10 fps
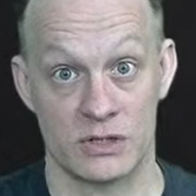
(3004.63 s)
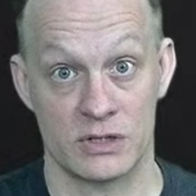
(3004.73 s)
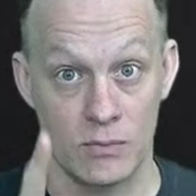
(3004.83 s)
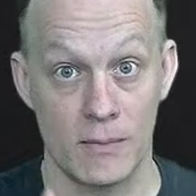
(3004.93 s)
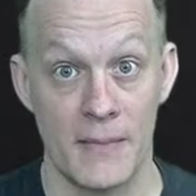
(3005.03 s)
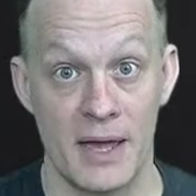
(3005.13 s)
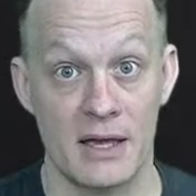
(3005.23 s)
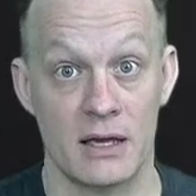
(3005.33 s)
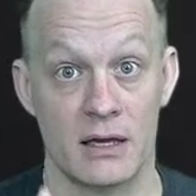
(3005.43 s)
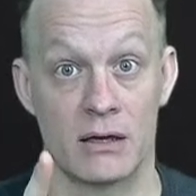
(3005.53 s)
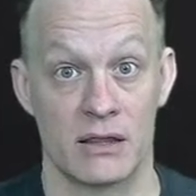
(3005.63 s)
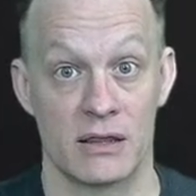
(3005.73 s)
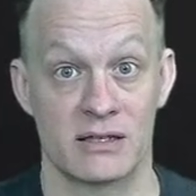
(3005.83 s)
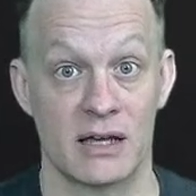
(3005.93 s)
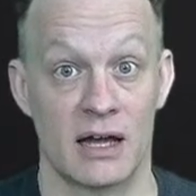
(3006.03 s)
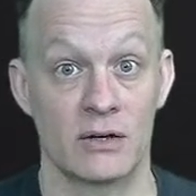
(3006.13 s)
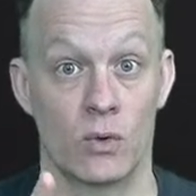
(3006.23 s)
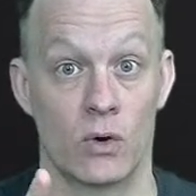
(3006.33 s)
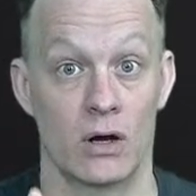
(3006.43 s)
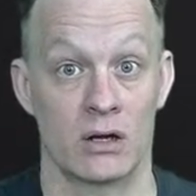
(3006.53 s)
you make the
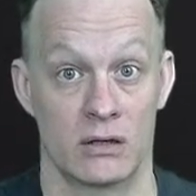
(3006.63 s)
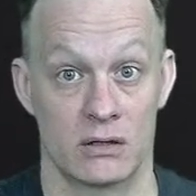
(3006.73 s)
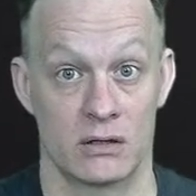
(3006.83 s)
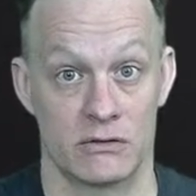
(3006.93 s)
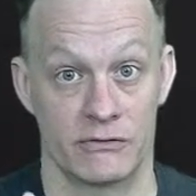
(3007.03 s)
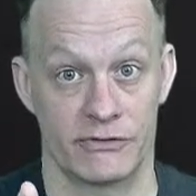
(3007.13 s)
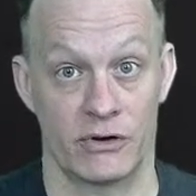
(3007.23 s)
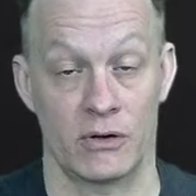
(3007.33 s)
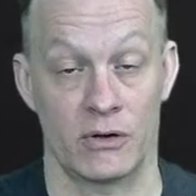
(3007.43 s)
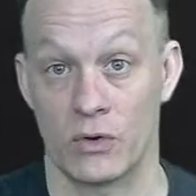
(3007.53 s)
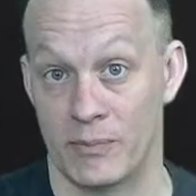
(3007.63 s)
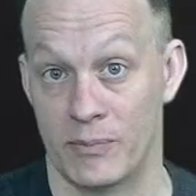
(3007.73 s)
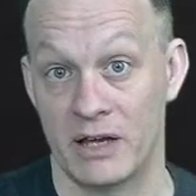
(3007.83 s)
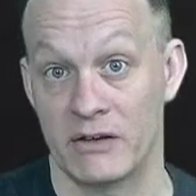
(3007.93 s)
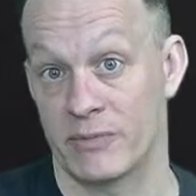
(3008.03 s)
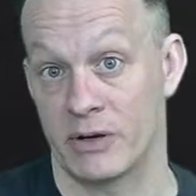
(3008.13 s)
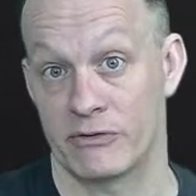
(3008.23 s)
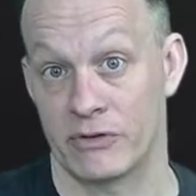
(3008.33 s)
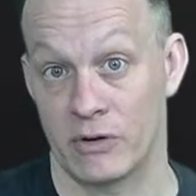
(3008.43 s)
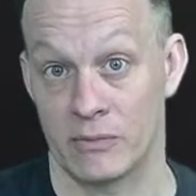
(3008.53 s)
sidewalk from or the pavement
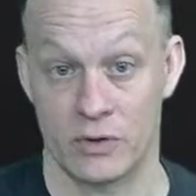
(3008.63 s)
from.